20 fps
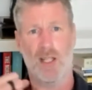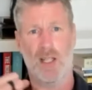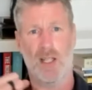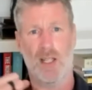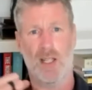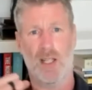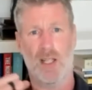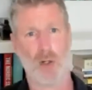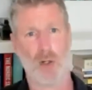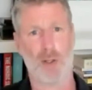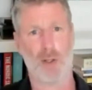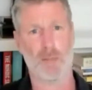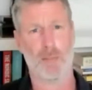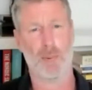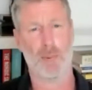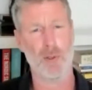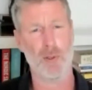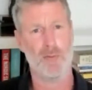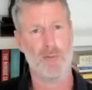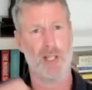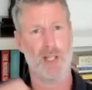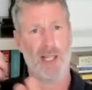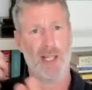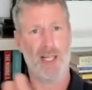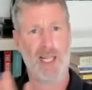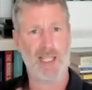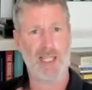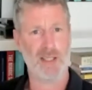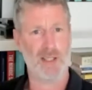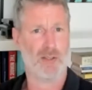which are no longer
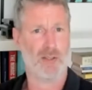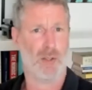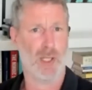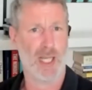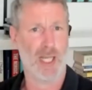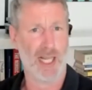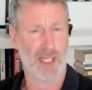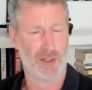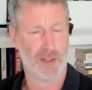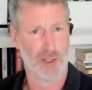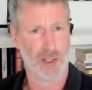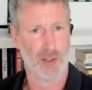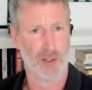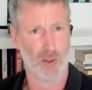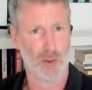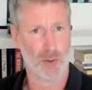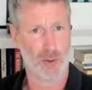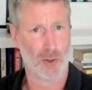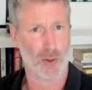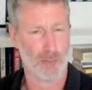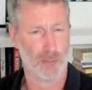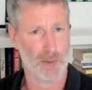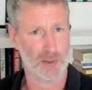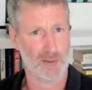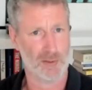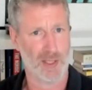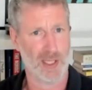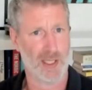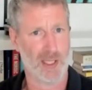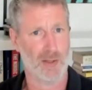improving, into electric and
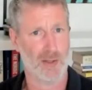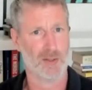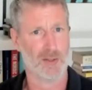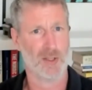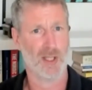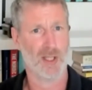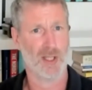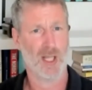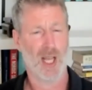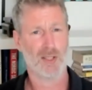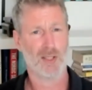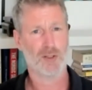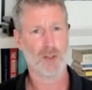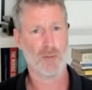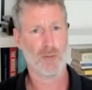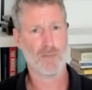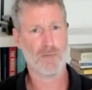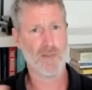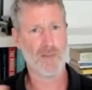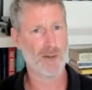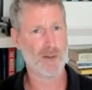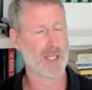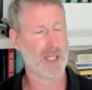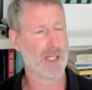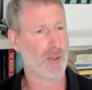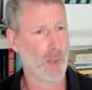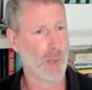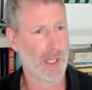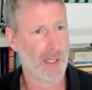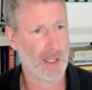autonomous vehicles. And so very
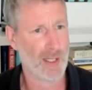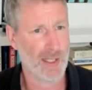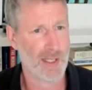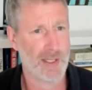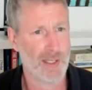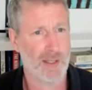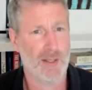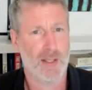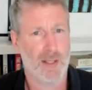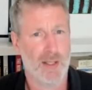quickly,